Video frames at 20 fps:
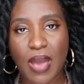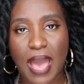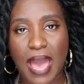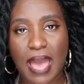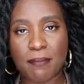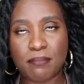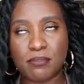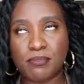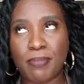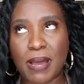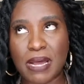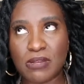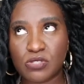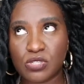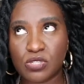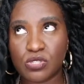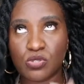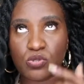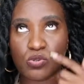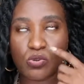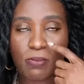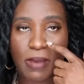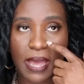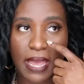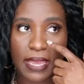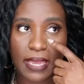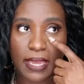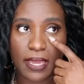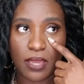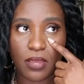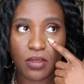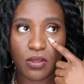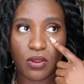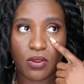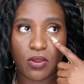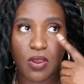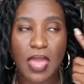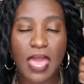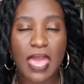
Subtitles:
I'm about to do my hair